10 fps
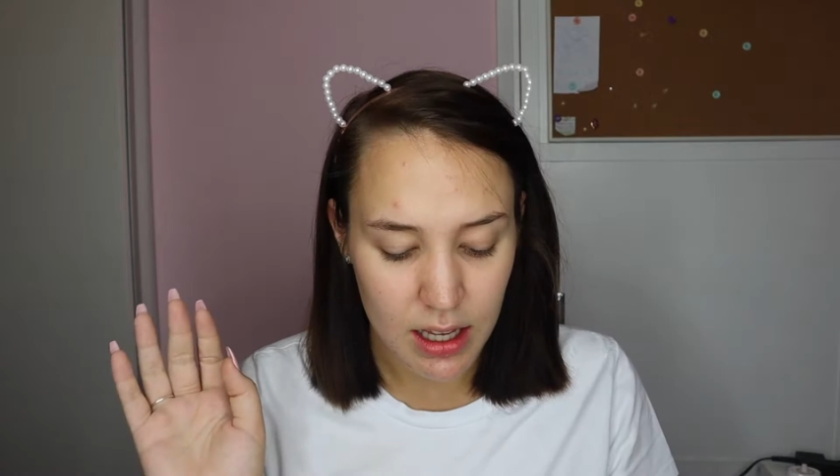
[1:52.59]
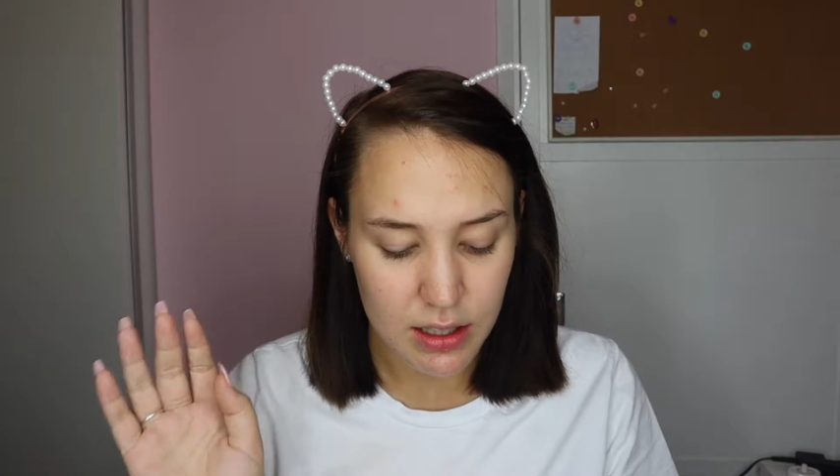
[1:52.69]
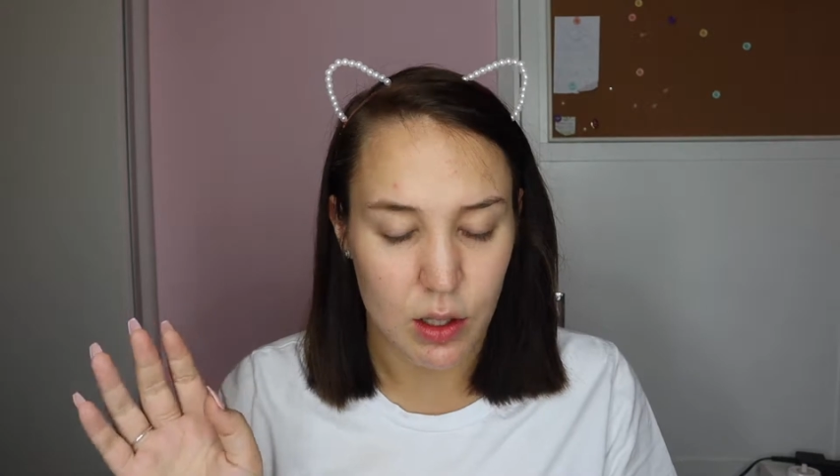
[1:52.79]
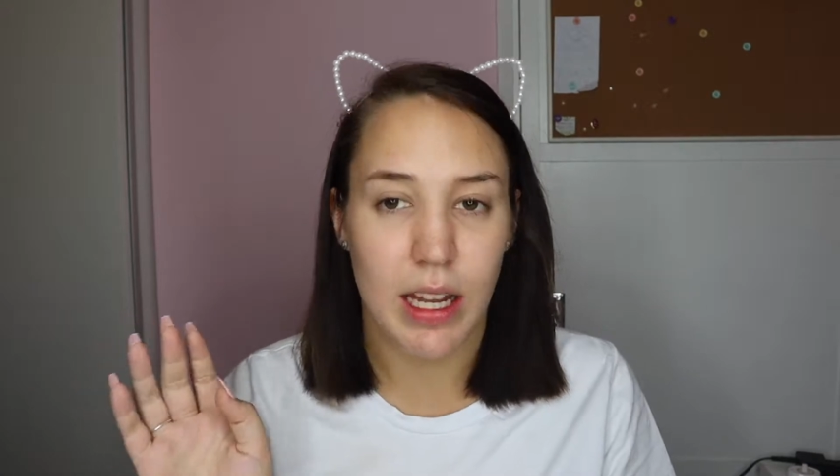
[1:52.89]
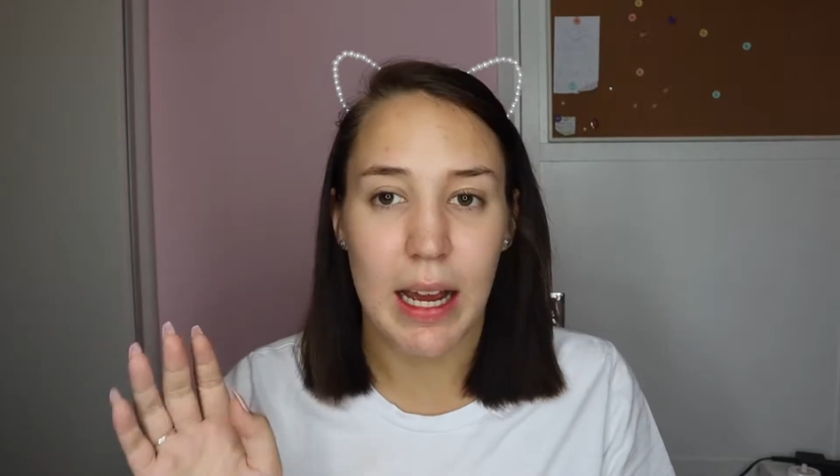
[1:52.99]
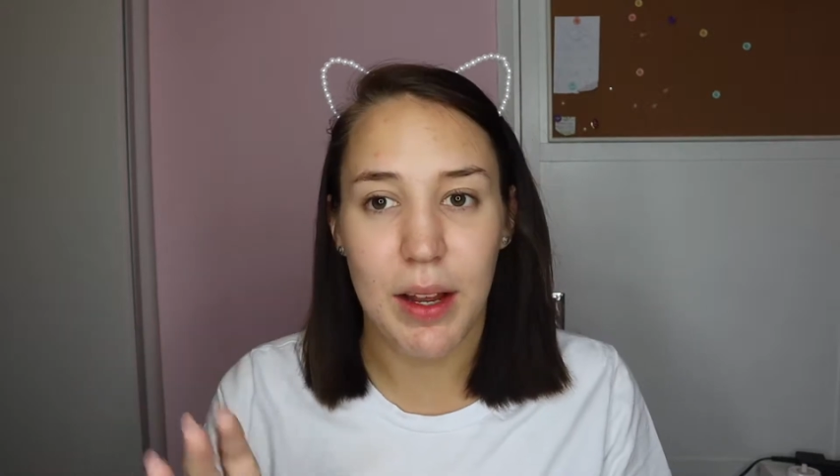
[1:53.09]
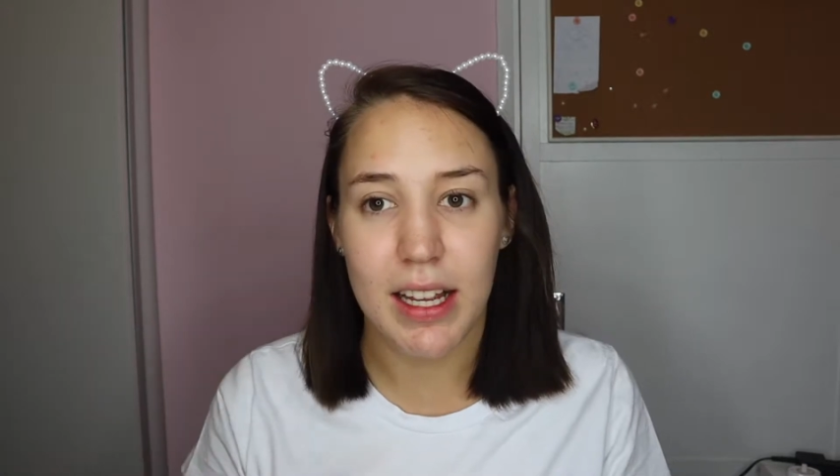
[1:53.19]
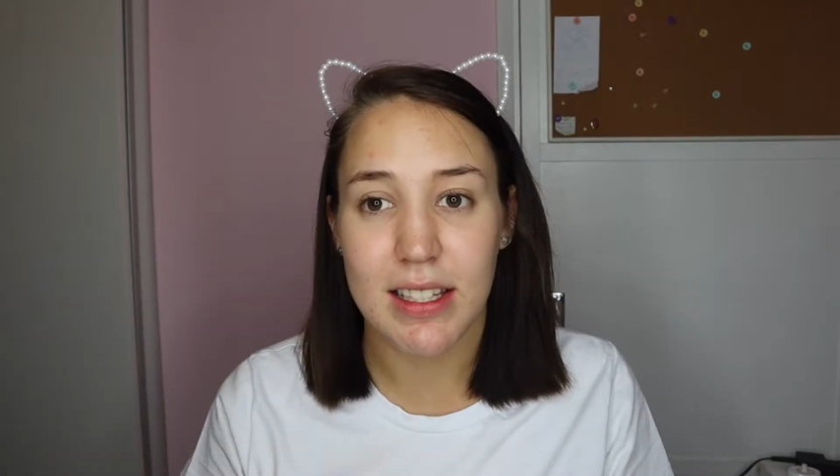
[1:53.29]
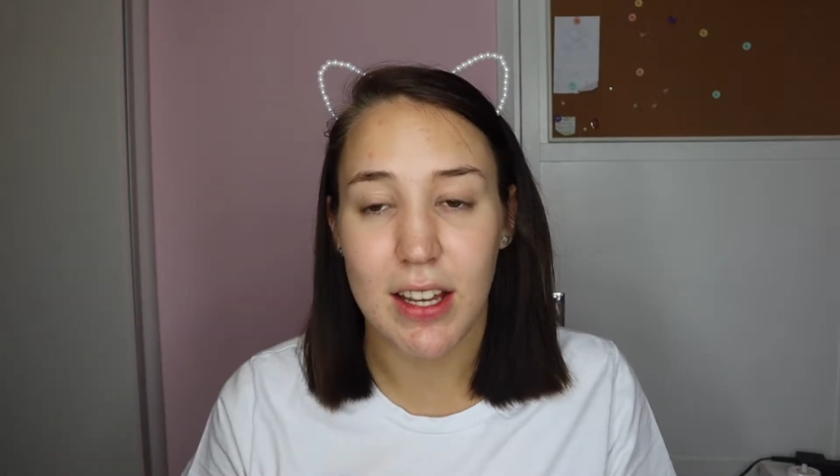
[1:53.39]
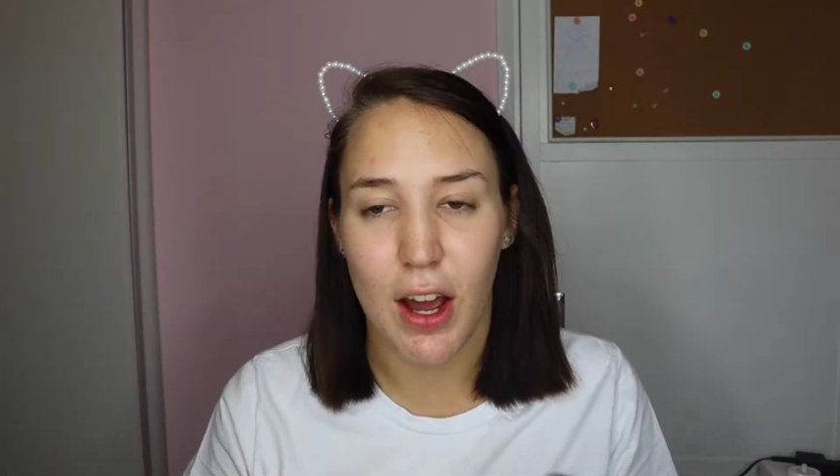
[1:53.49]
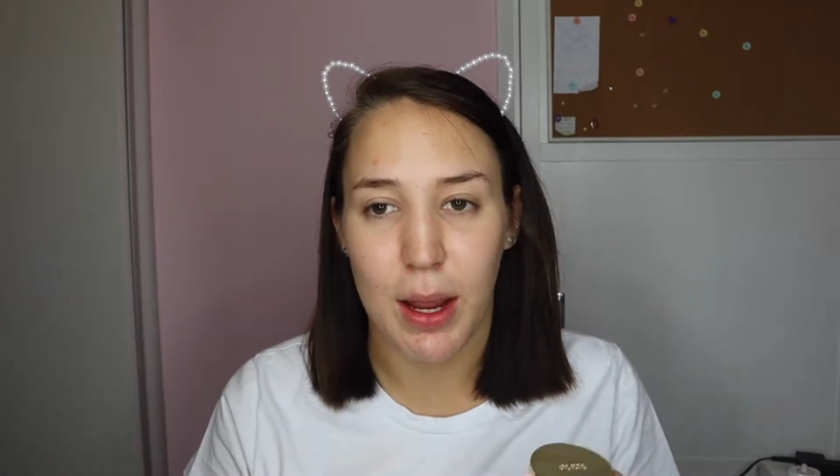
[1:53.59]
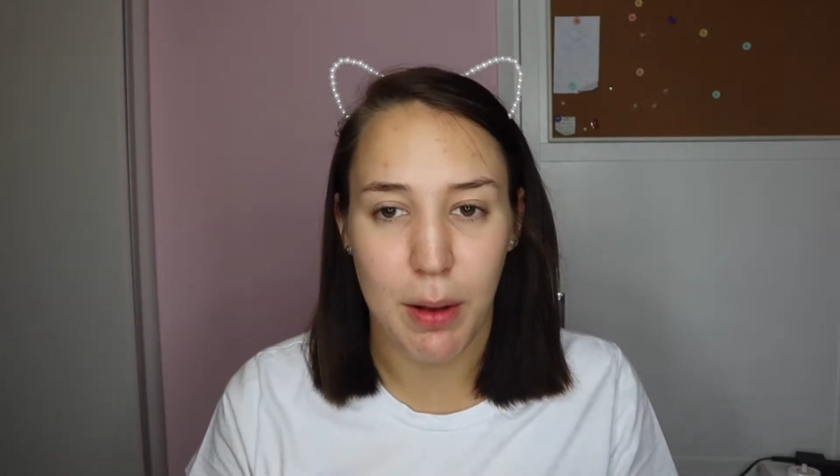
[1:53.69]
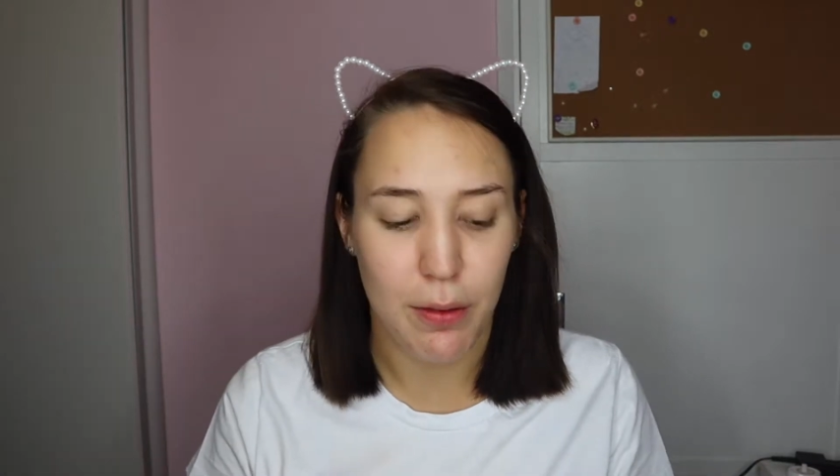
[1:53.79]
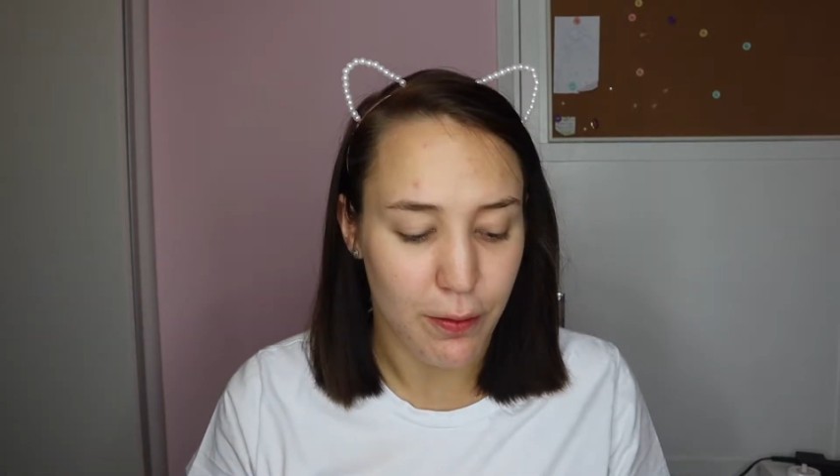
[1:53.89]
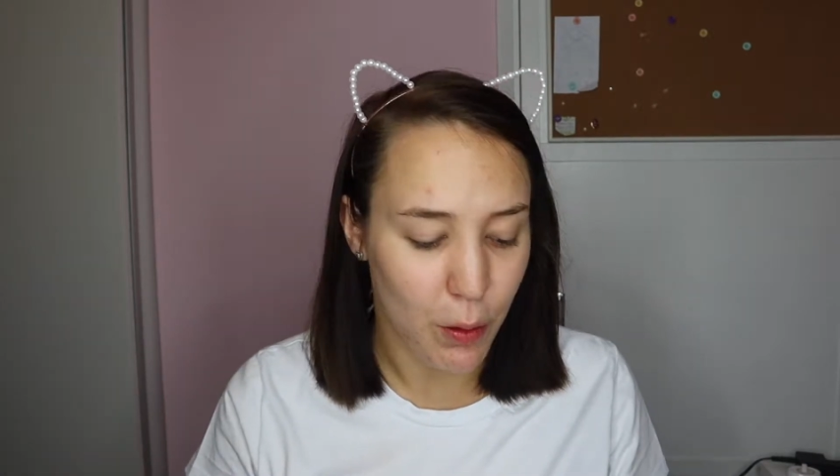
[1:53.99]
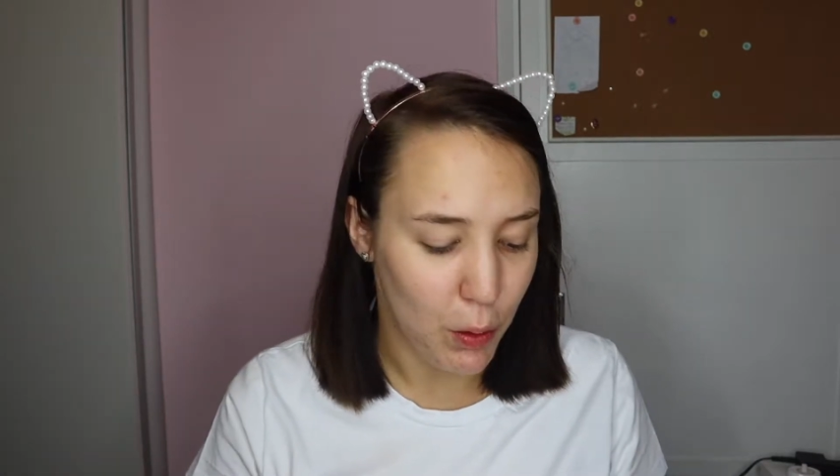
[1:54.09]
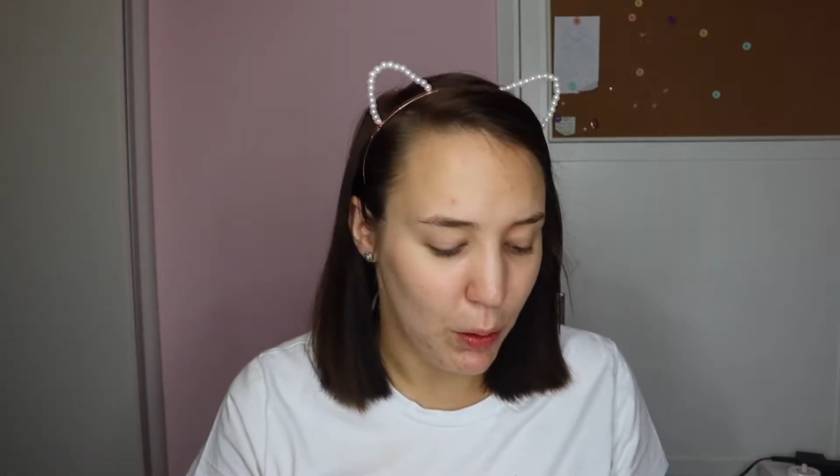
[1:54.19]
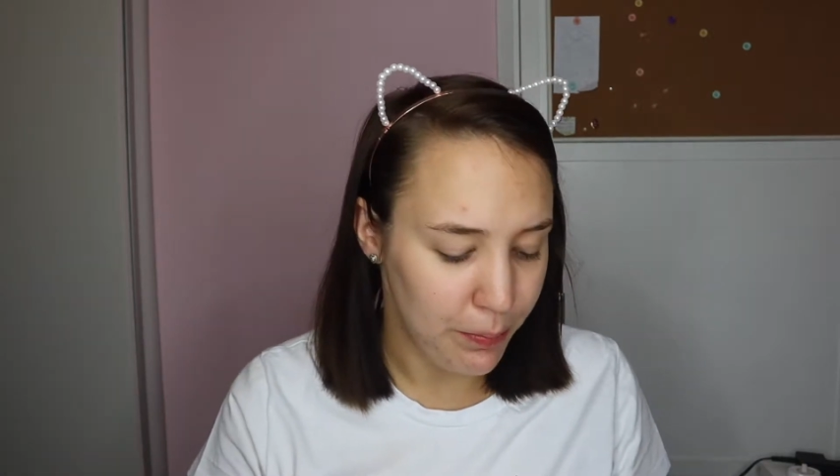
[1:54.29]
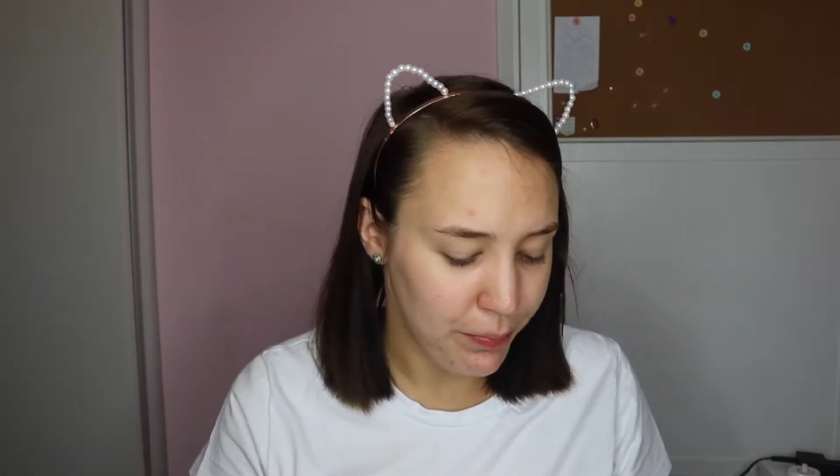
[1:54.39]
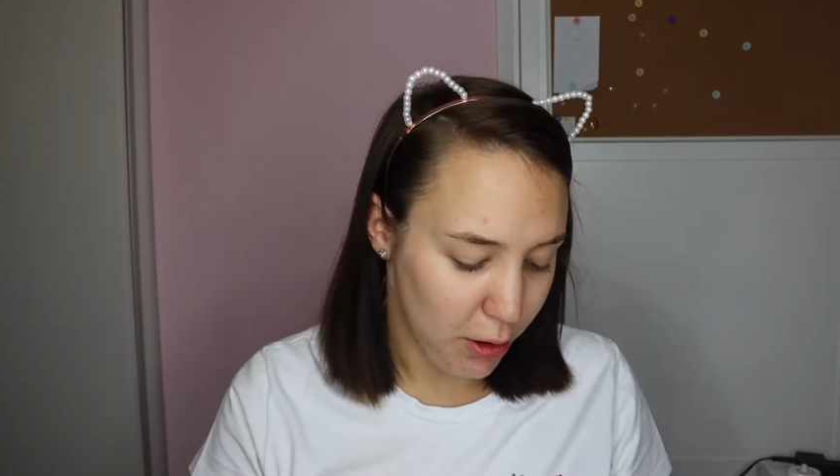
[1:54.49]
So now it is time
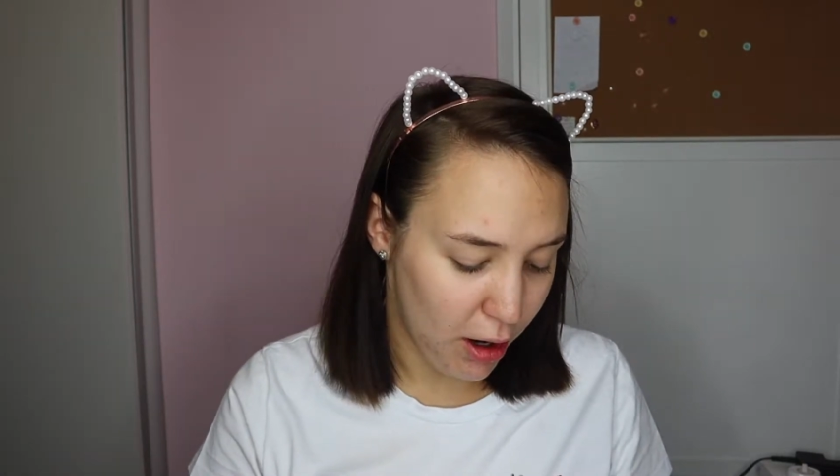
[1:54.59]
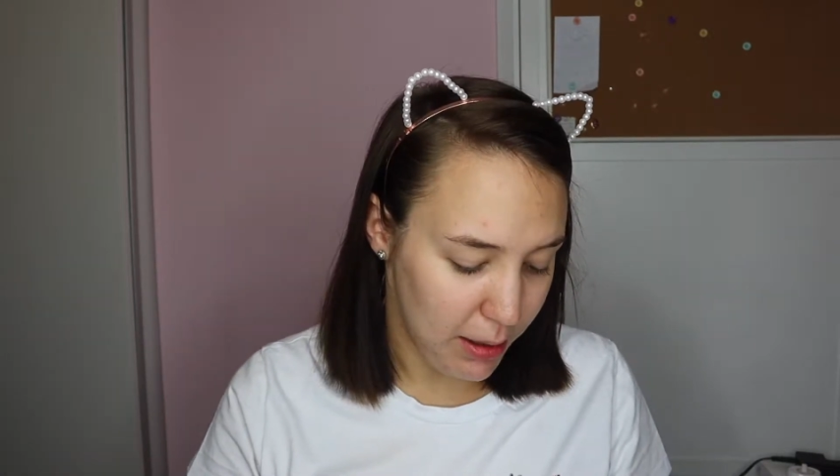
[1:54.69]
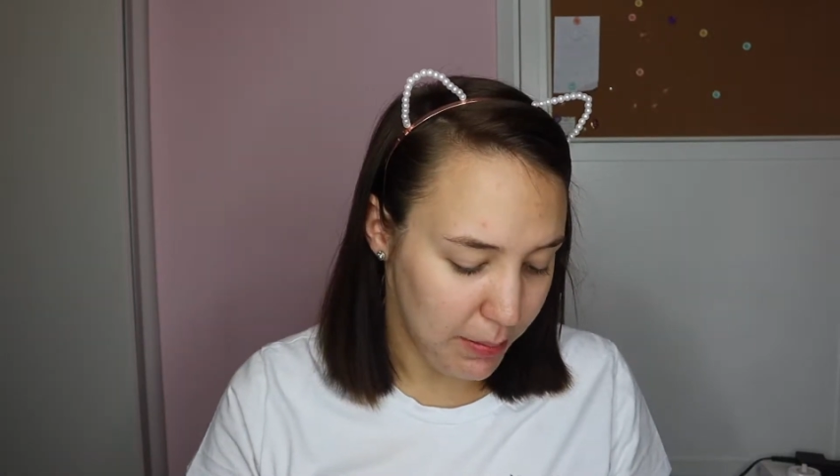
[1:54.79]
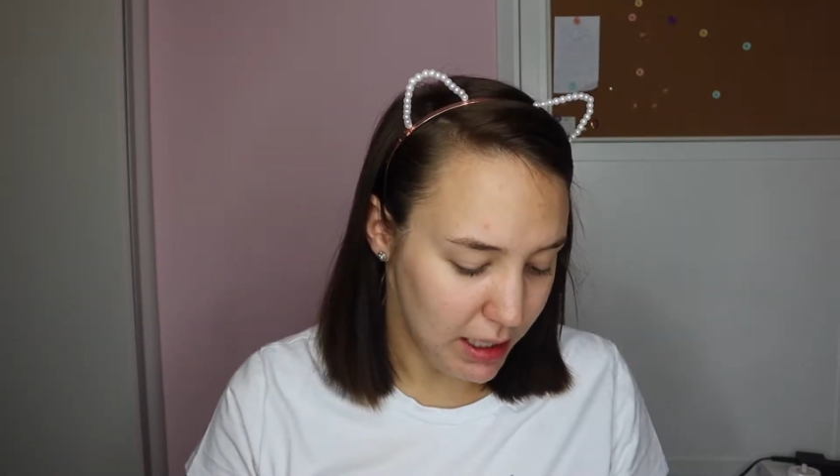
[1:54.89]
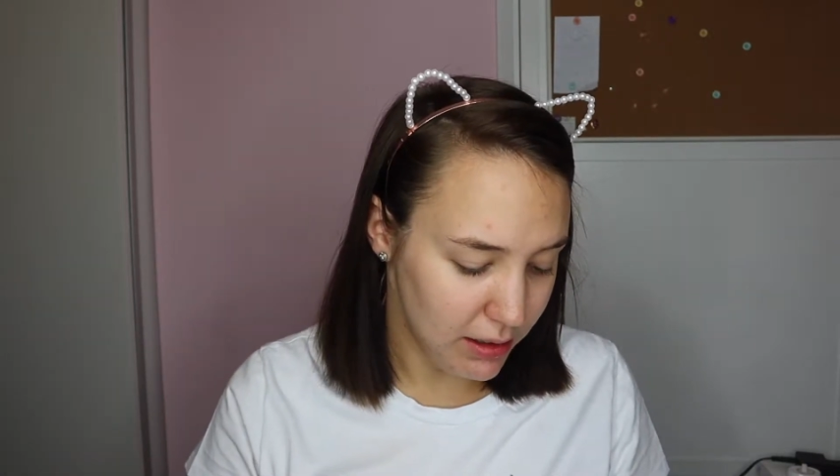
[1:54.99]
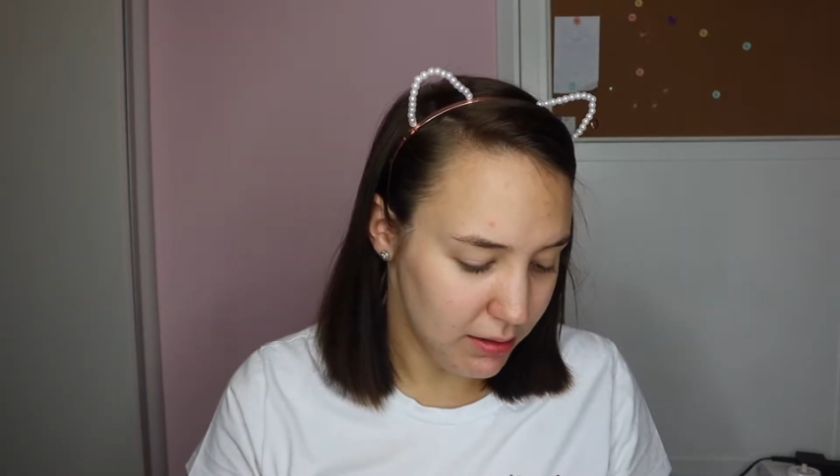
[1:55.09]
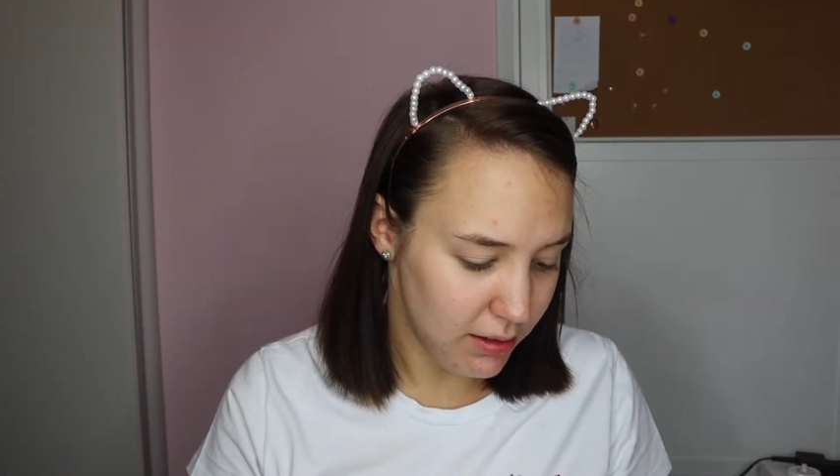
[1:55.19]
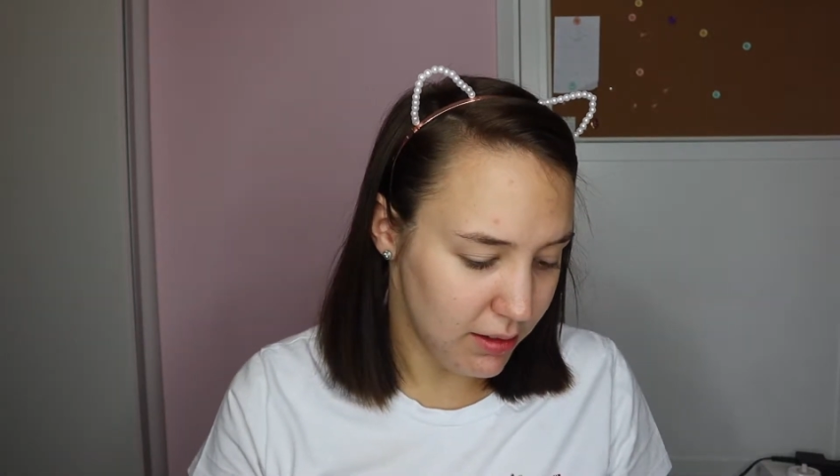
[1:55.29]
for priming.